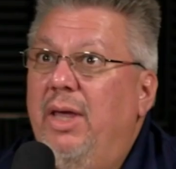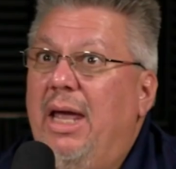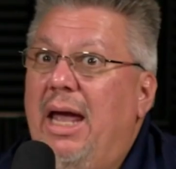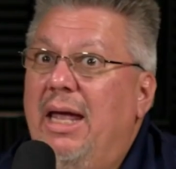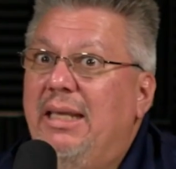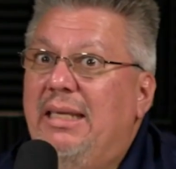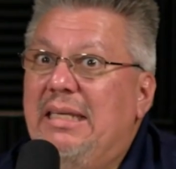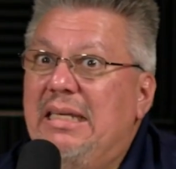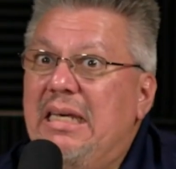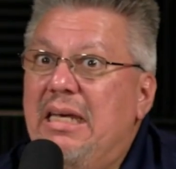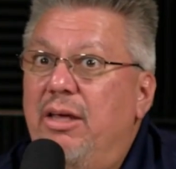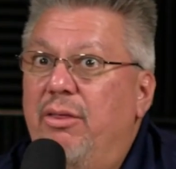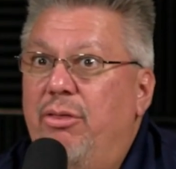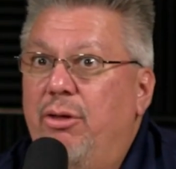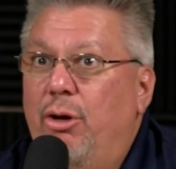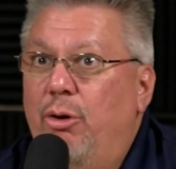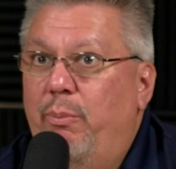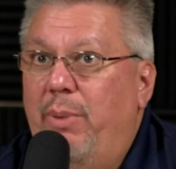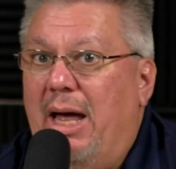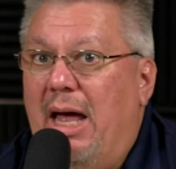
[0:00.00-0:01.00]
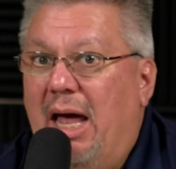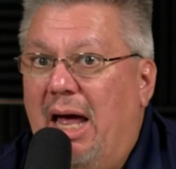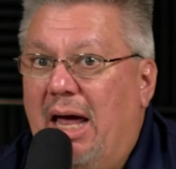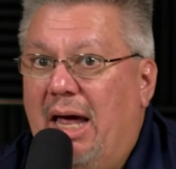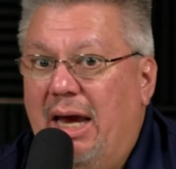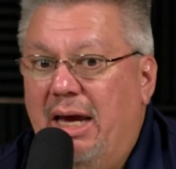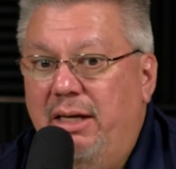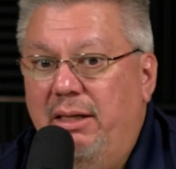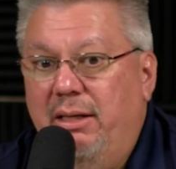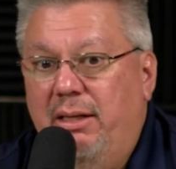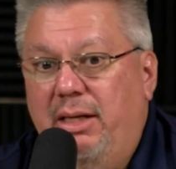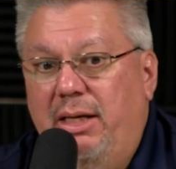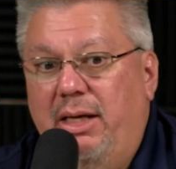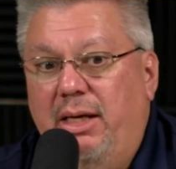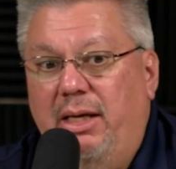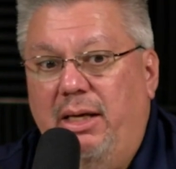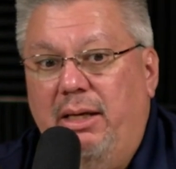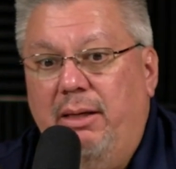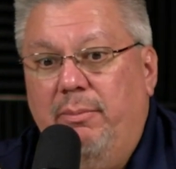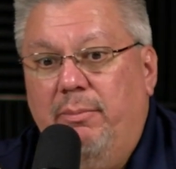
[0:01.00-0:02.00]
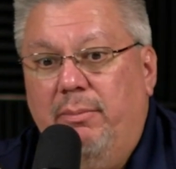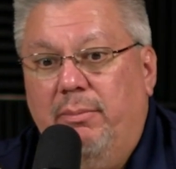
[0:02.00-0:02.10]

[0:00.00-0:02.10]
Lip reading: idea though behind the